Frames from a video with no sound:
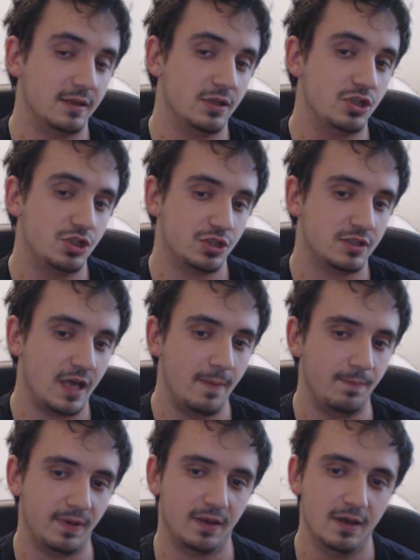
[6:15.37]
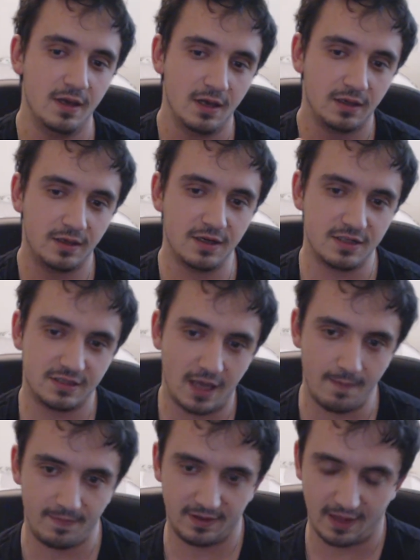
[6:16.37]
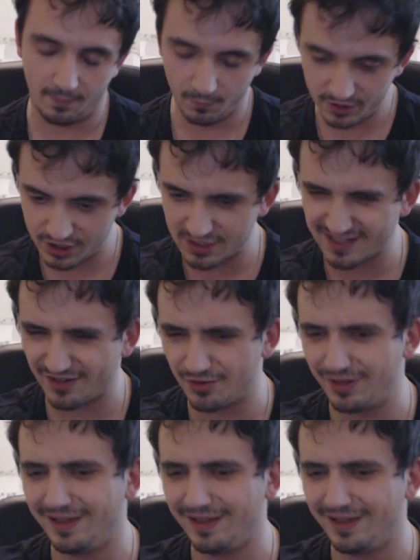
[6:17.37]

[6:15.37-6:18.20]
and the gear stomping them, which is a